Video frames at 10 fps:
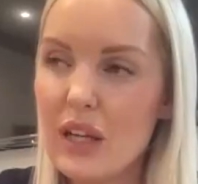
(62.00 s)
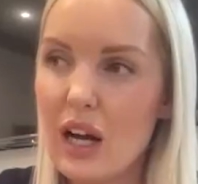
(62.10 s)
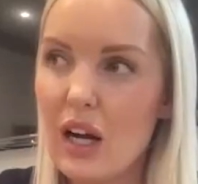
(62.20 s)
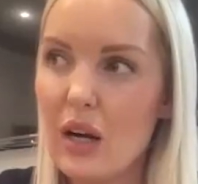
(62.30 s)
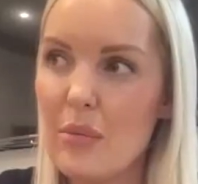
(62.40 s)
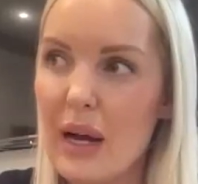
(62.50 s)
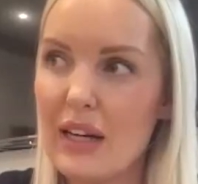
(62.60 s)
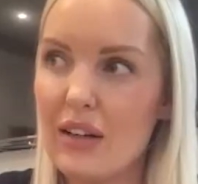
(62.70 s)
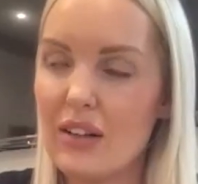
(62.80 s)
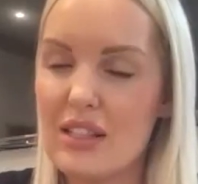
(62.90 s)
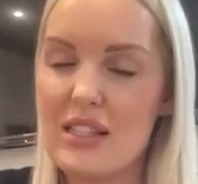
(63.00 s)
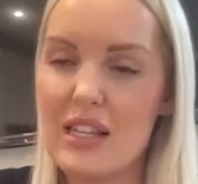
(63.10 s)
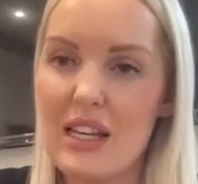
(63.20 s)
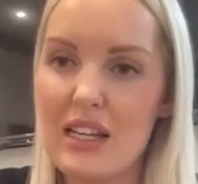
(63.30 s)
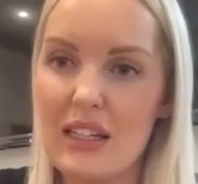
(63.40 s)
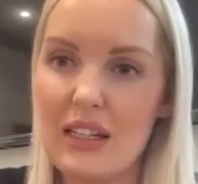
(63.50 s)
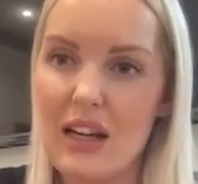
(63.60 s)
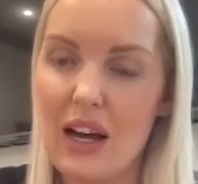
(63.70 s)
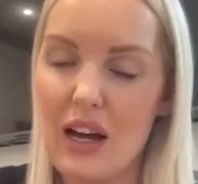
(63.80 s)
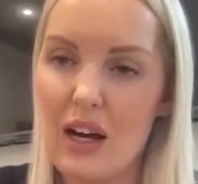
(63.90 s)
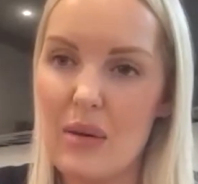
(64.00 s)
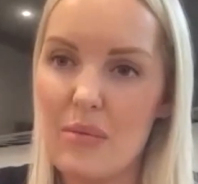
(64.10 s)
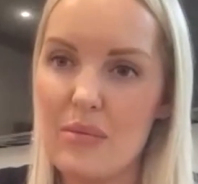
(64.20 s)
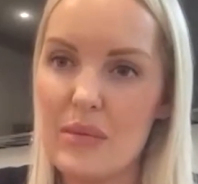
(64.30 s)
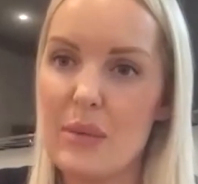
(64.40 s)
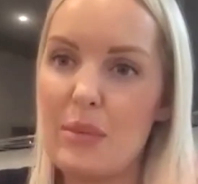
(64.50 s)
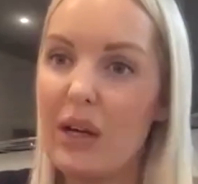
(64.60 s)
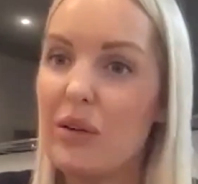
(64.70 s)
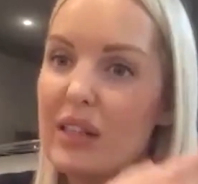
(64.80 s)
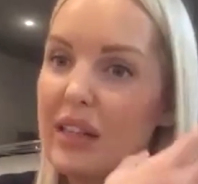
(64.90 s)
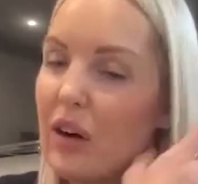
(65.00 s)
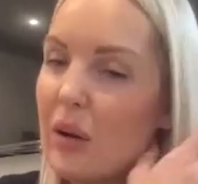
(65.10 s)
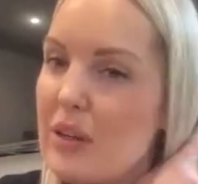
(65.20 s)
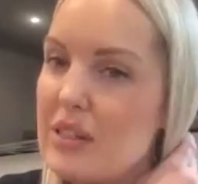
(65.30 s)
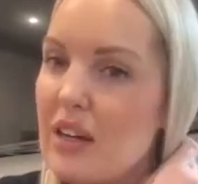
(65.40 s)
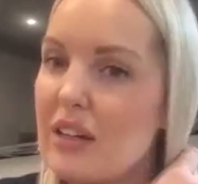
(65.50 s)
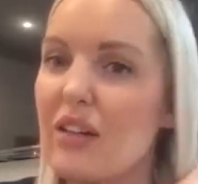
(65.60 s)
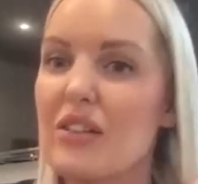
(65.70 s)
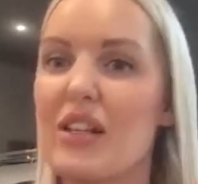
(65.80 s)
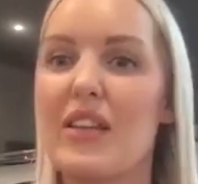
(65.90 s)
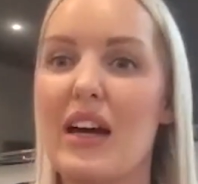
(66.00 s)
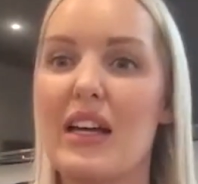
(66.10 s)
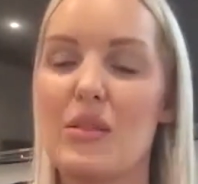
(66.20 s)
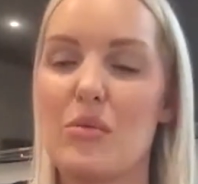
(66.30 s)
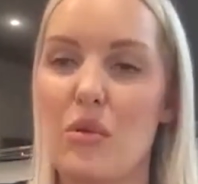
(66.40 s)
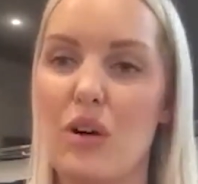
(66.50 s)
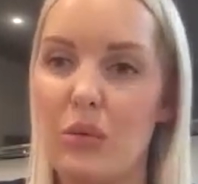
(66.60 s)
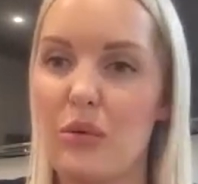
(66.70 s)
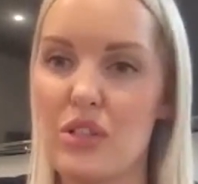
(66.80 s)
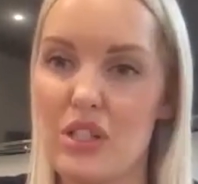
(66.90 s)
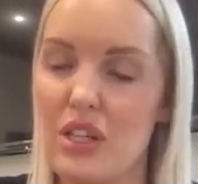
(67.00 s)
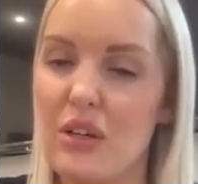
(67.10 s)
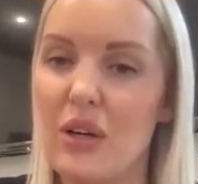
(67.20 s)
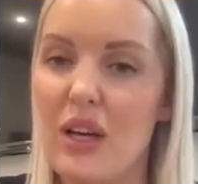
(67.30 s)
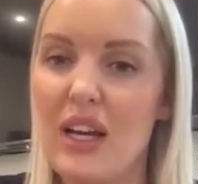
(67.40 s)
And I'd seen somebody else get their eyebrows done, and I was like, that is what I want to do.